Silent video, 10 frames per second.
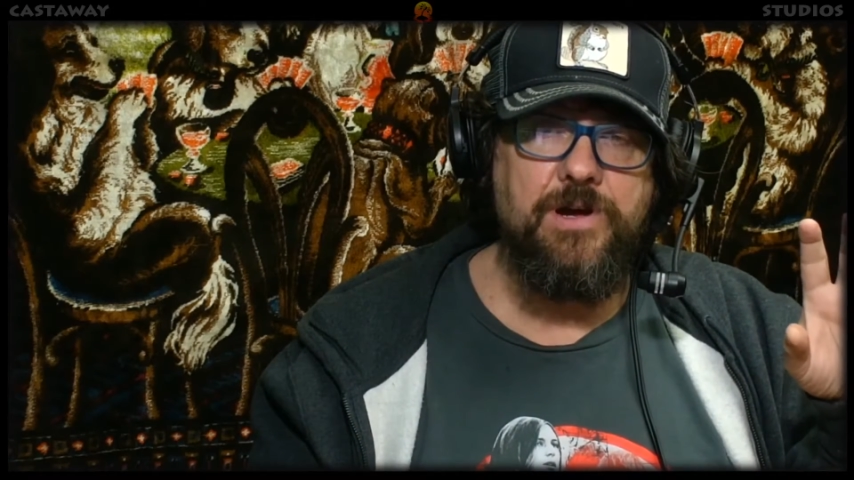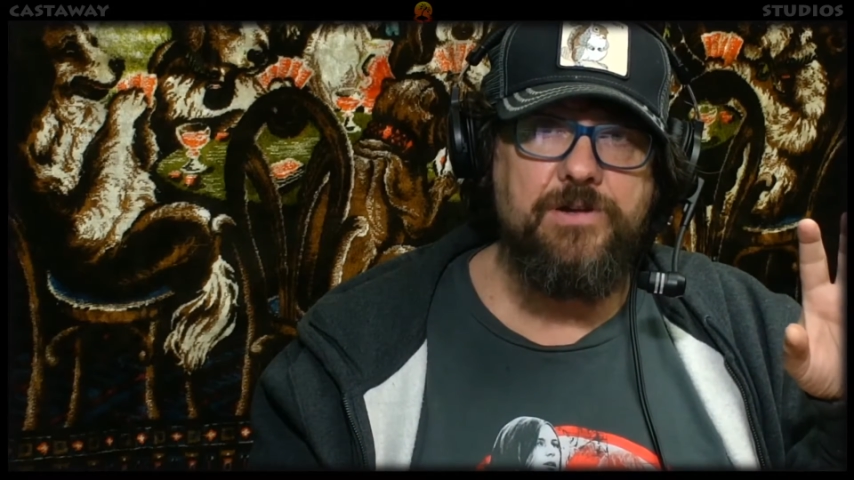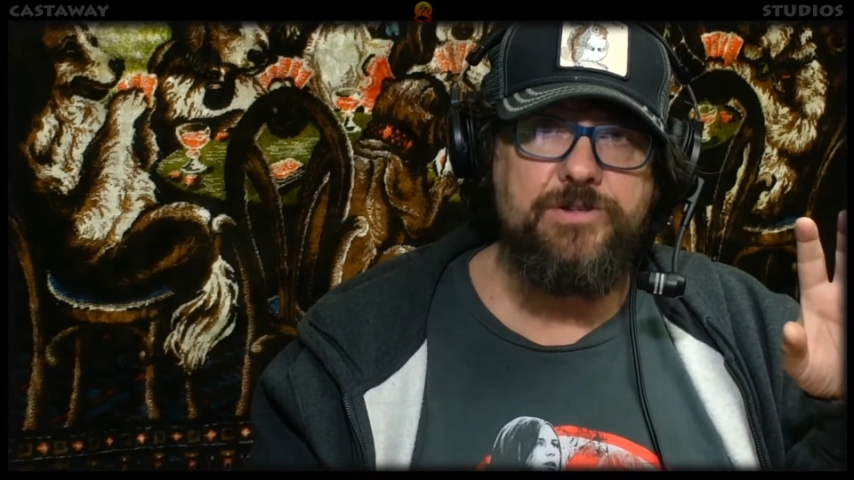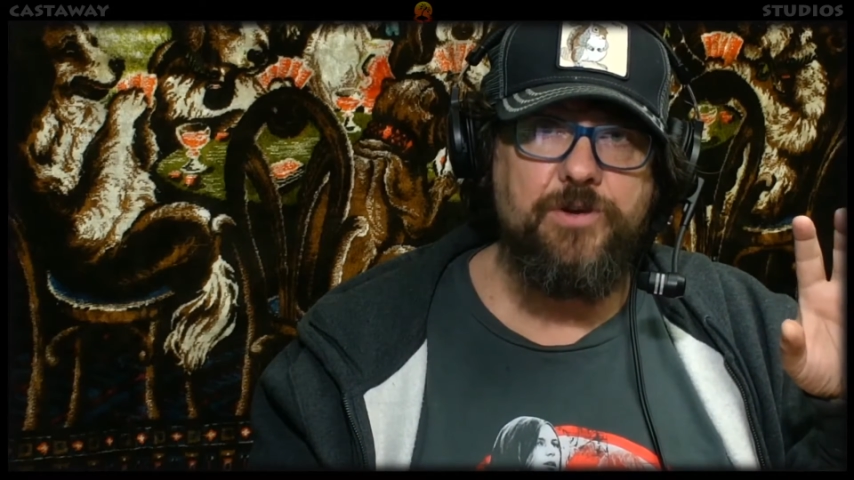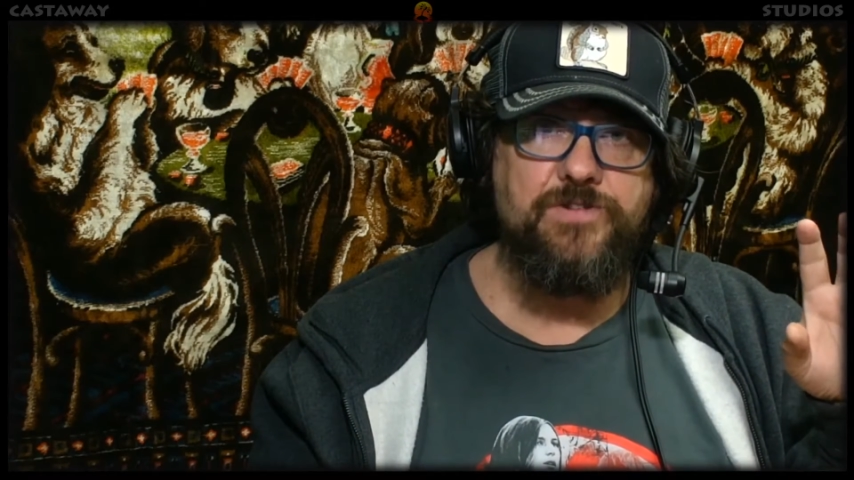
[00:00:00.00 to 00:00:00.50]

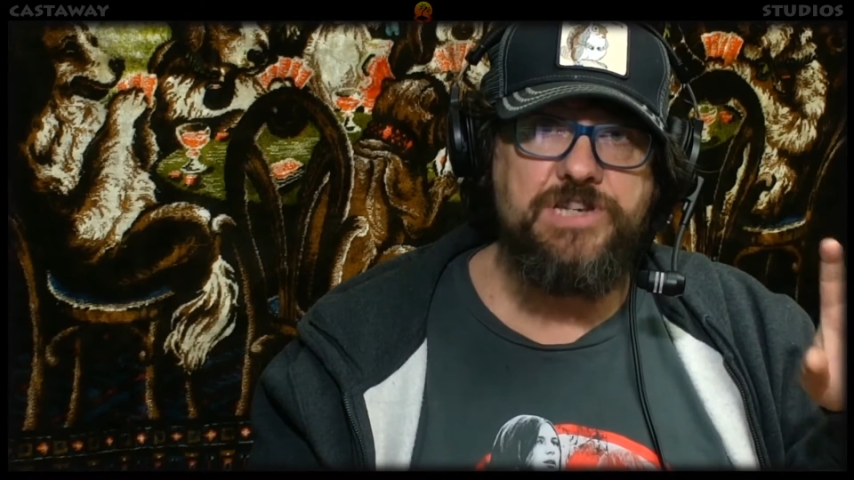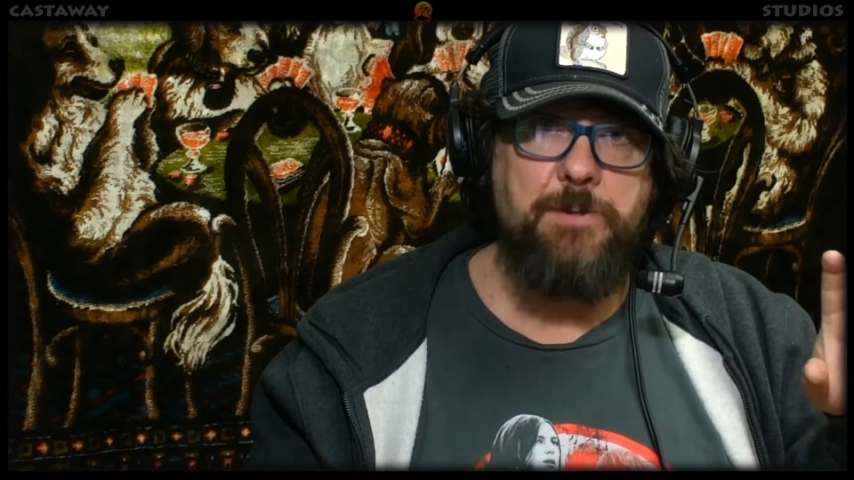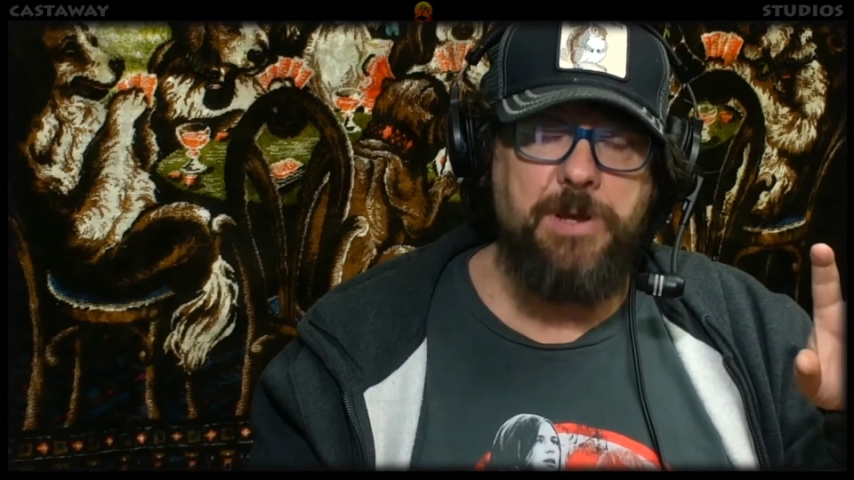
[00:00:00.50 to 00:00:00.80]
sort of tipping